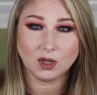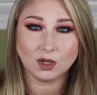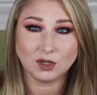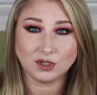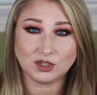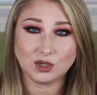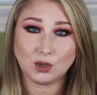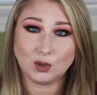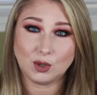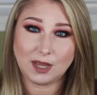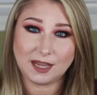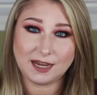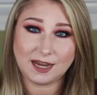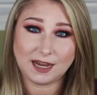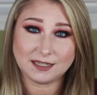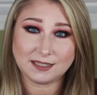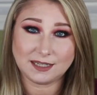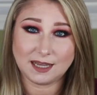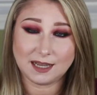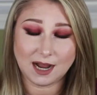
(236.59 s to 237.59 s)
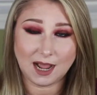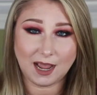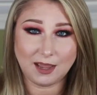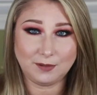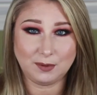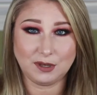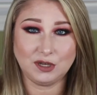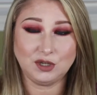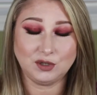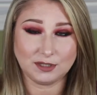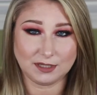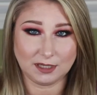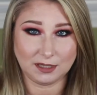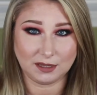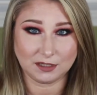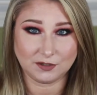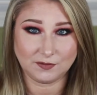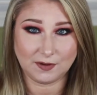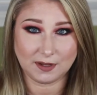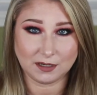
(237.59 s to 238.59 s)
So like I said, I've been using
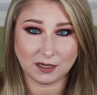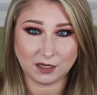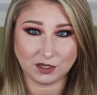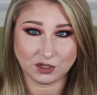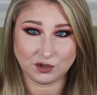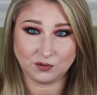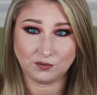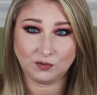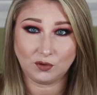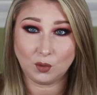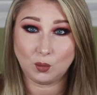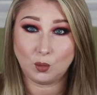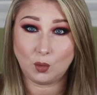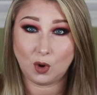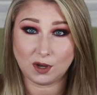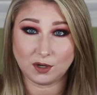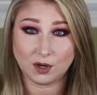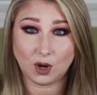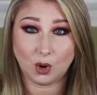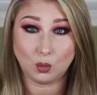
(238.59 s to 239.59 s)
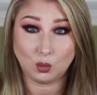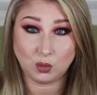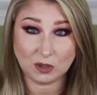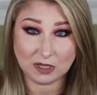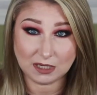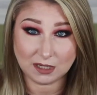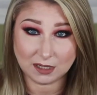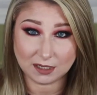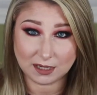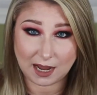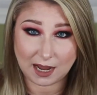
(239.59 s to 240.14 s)
this foundation for 1 week